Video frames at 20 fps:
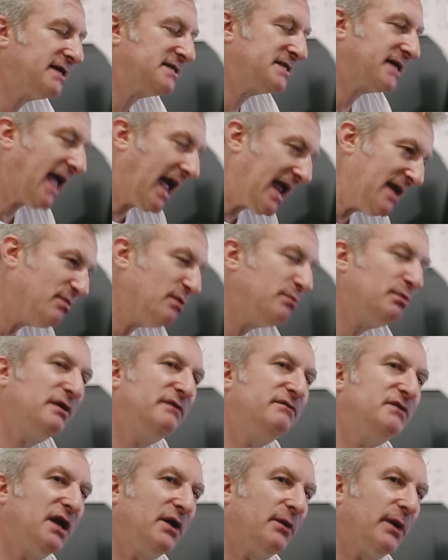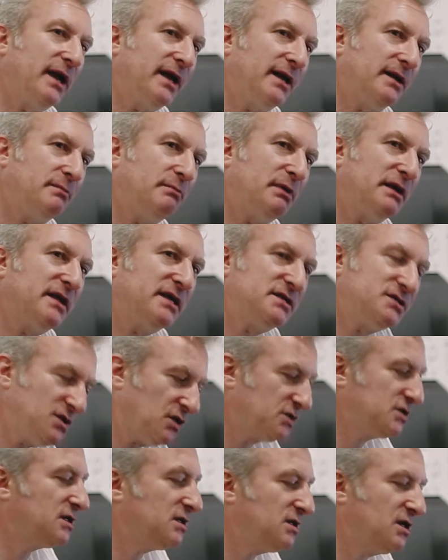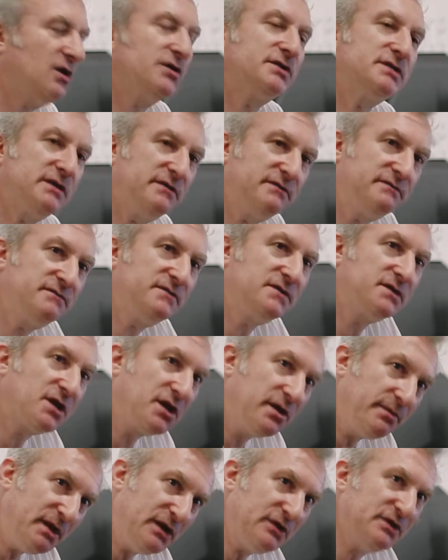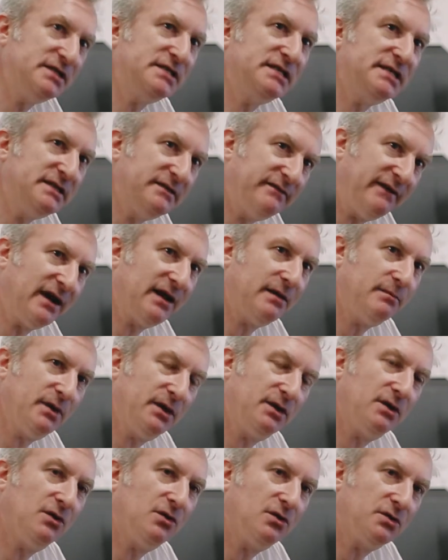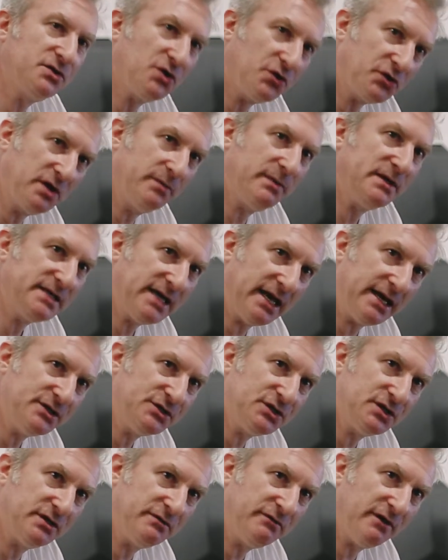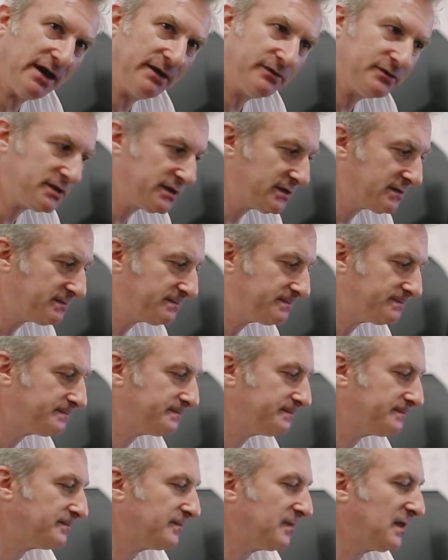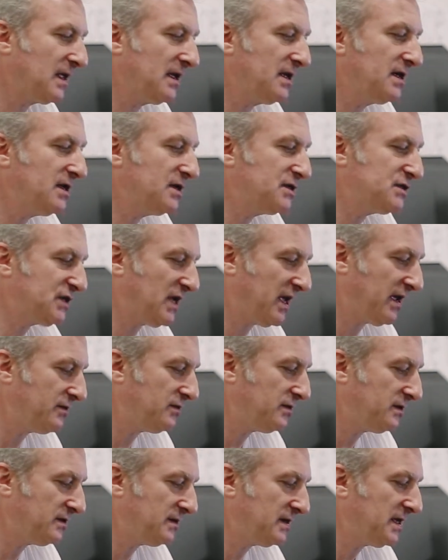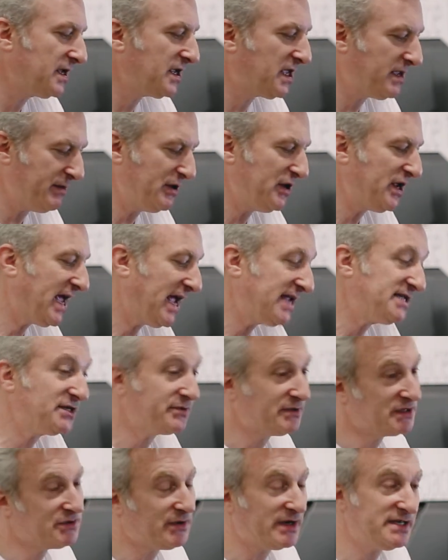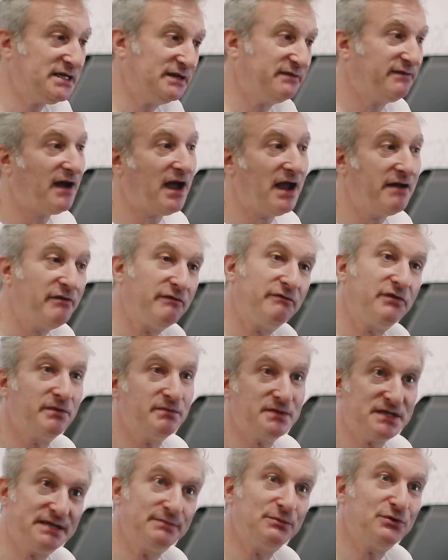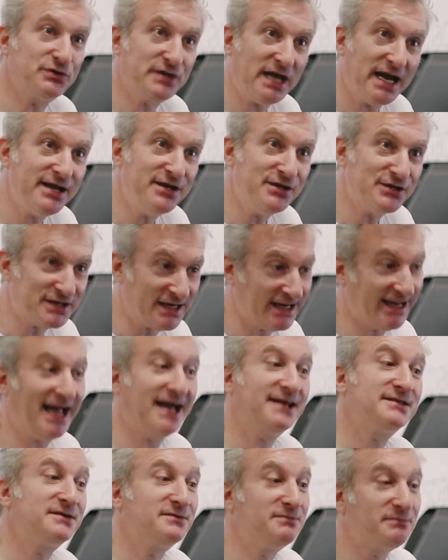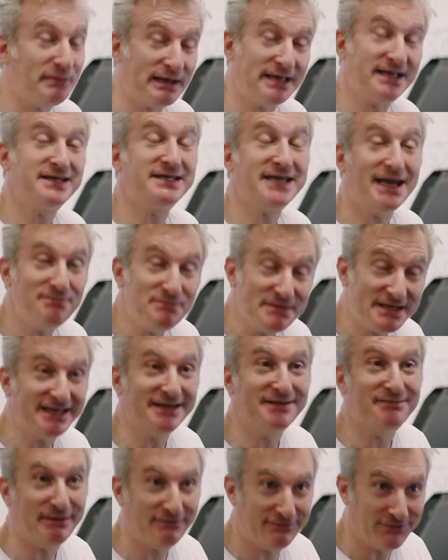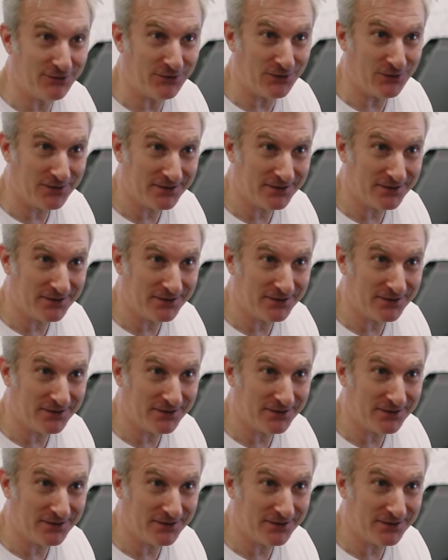capable of doing, but there's not a lot of community development or documentation around. So communicating with 25 of them simultaneously hasn't been attempted before,